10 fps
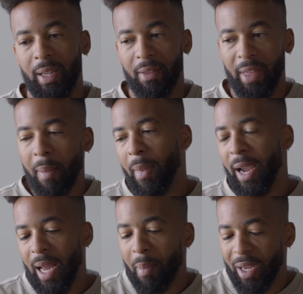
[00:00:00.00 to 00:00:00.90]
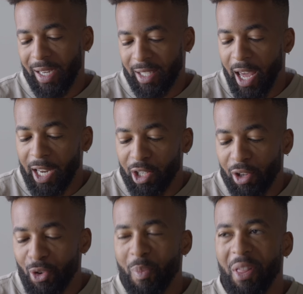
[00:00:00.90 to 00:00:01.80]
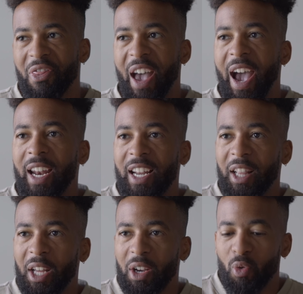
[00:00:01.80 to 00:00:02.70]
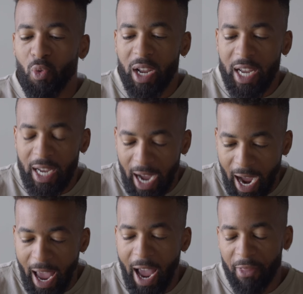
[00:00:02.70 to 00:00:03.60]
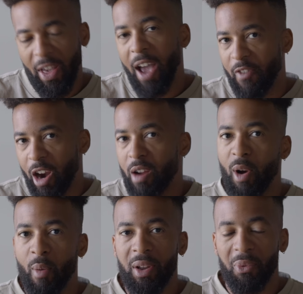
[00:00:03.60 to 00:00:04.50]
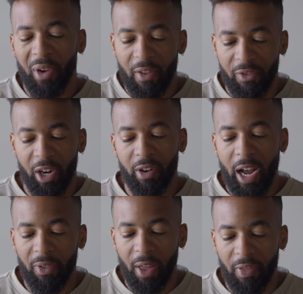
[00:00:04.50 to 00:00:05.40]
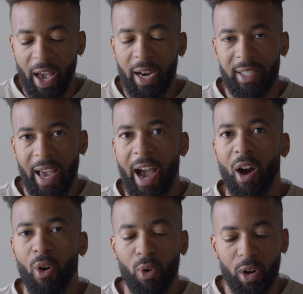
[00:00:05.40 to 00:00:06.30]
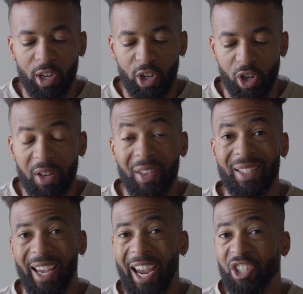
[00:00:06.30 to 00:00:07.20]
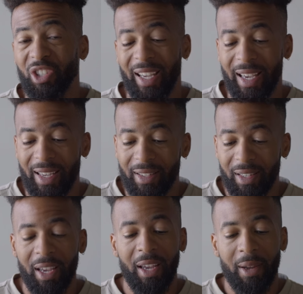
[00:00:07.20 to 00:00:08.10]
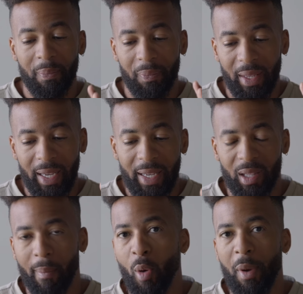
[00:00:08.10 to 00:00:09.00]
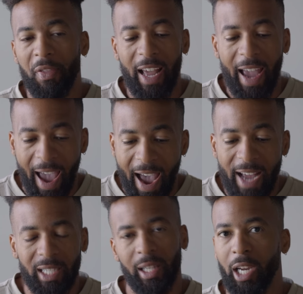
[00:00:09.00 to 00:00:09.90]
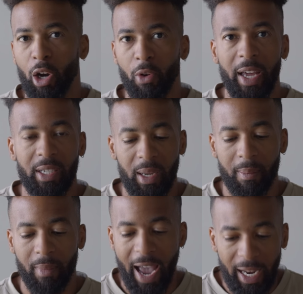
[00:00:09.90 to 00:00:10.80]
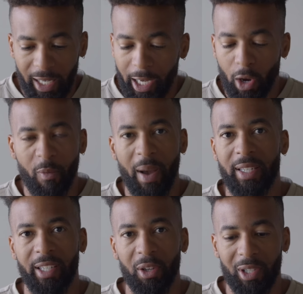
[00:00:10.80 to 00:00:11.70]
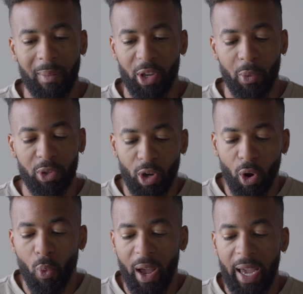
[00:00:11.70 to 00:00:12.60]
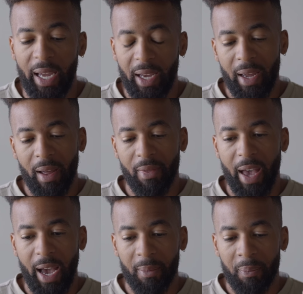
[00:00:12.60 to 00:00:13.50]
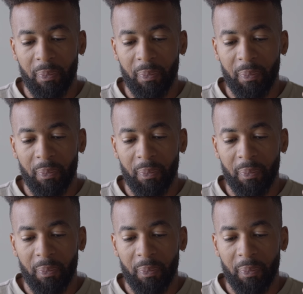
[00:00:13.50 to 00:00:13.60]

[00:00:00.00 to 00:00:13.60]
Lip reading: That might not be exciting to you, but that, at that very moment, when I figured out that that is how good this agent is the moment that I had to let go of that team. I had to let go of my sales team. There was no way that